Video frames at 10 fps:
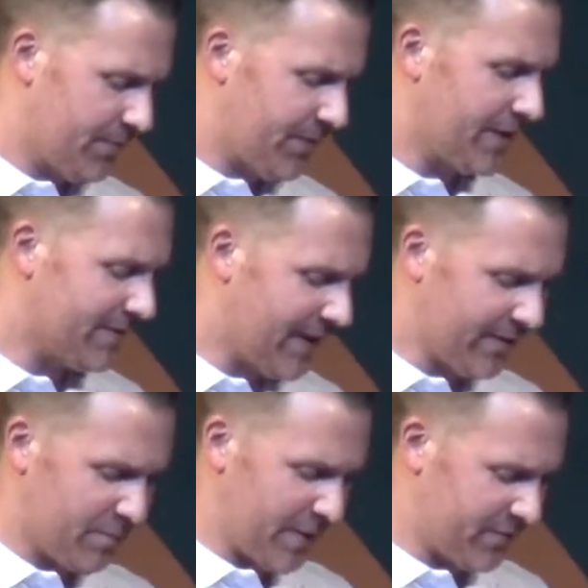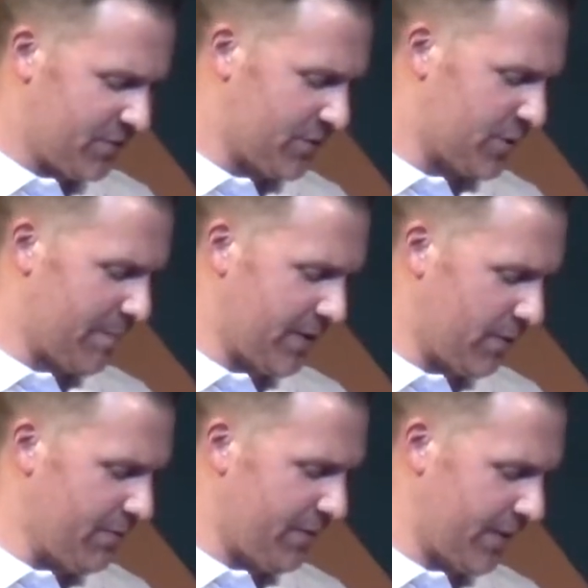I'm sending text messages to my
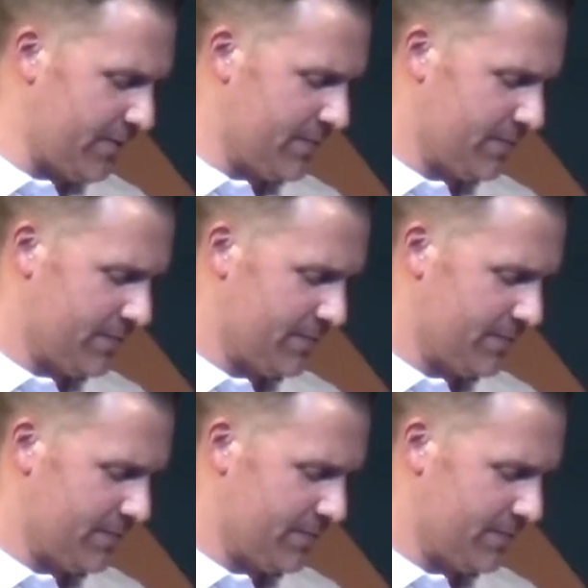girlfriend,